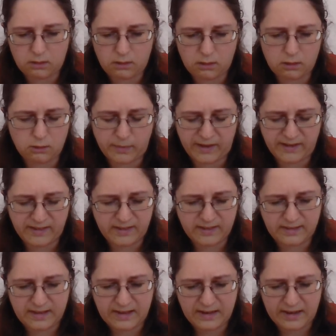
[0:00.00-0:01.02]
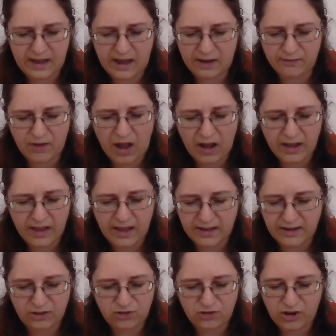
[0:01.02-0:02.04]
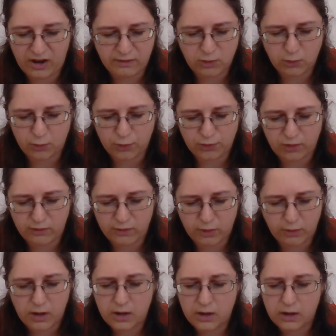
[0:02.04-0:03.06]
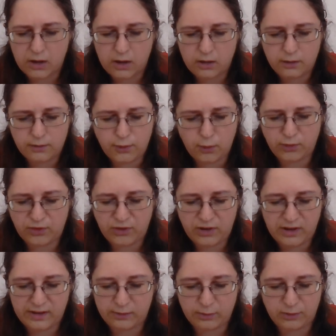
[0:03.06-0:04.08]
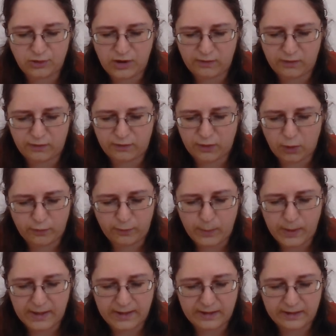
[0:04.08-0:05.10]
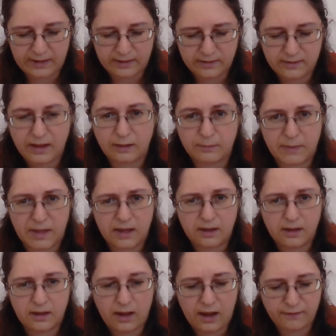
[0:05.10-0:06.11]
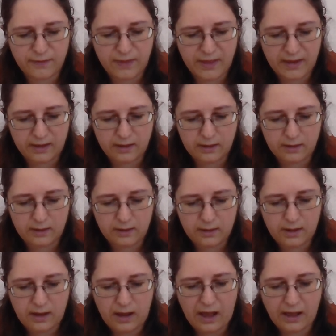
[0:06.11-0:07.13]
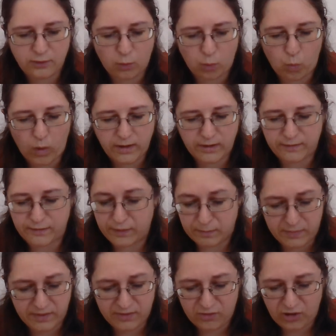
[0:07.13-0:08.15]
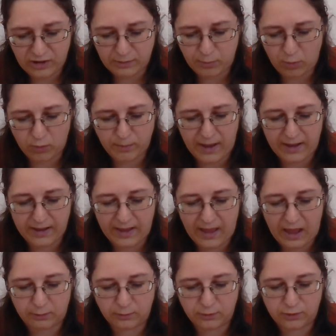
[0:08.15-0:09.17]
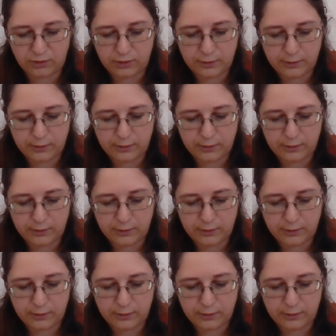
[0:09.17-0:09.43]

Oh, my Cecilia, have I any share in your sorrow? Those tears which never flow for weakly, tell me, have they? Has one of them been shed upon my account?"